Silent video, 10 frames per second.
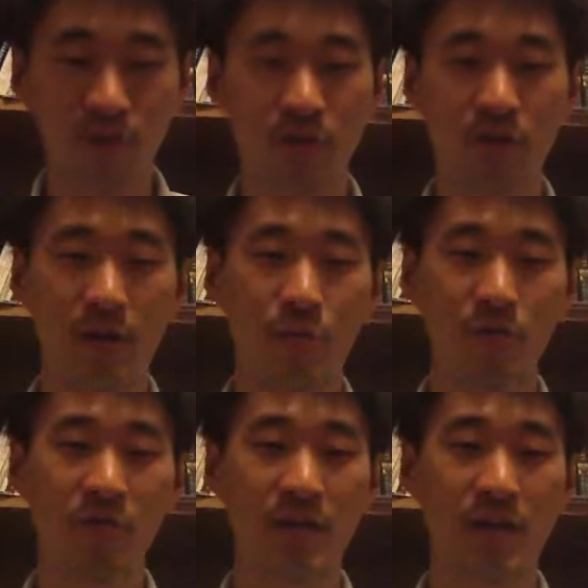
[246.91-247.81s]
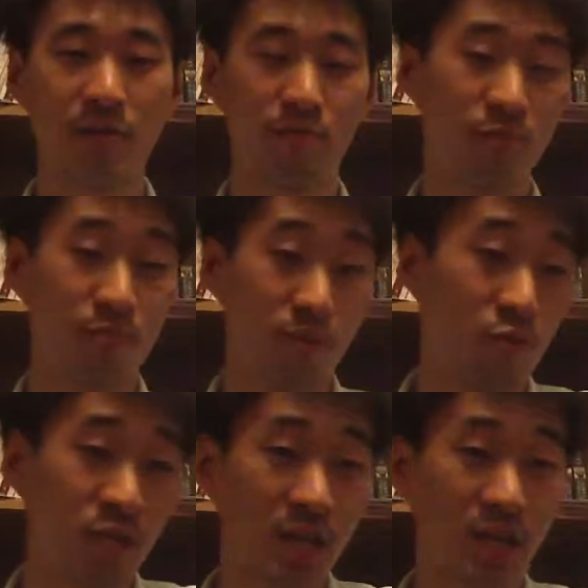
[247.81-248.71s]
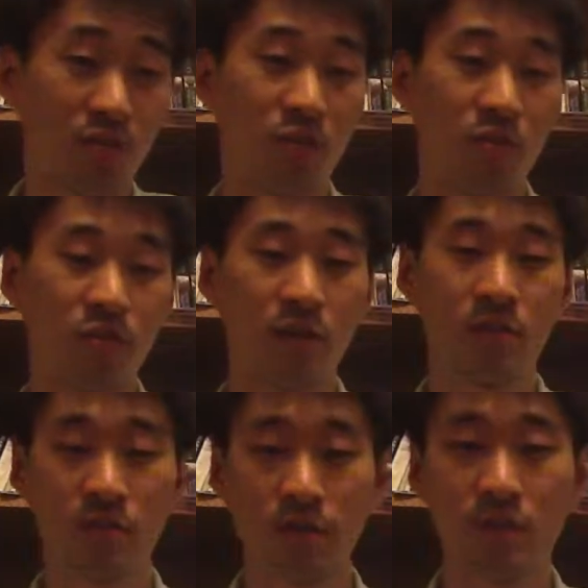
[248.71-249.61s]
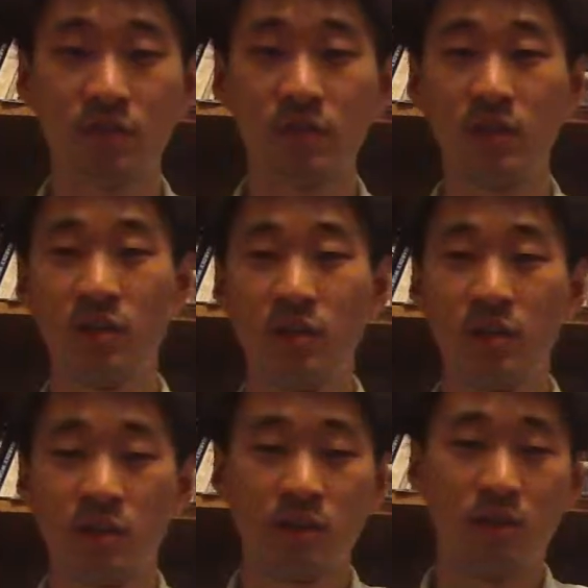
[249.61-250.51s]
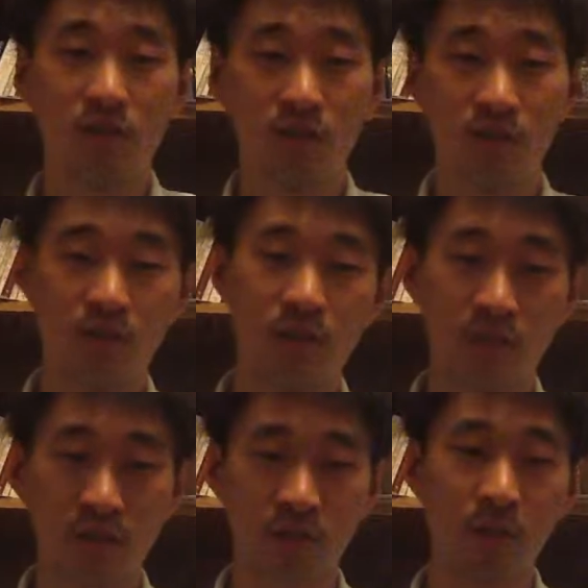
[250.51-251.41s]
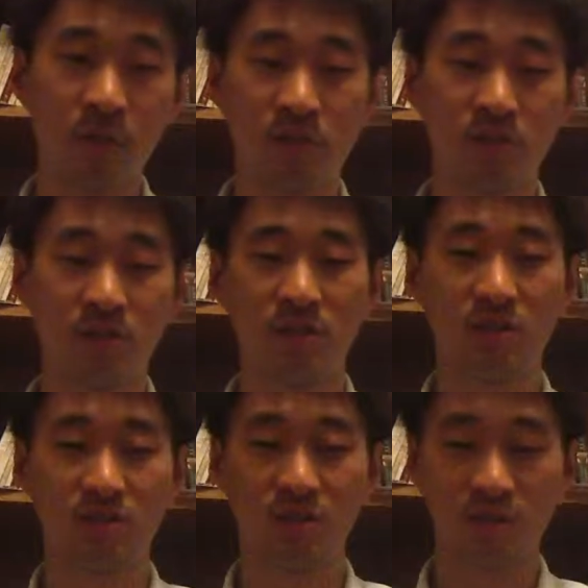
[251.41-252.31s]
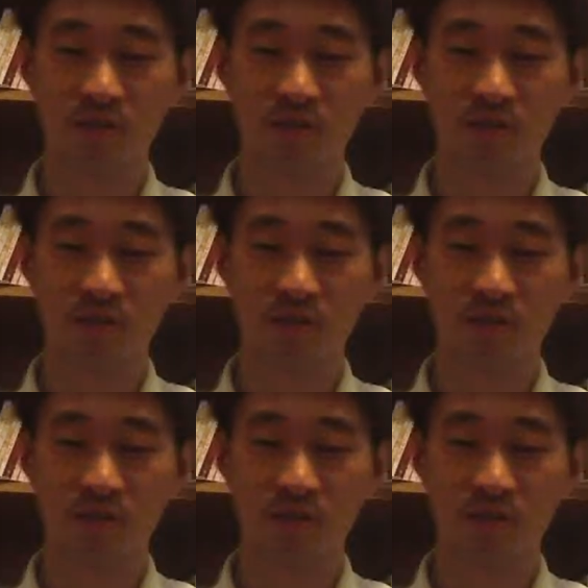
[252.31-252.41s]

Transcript: So I wanted to have it be more challenging. So I took off the the the acceleration assist.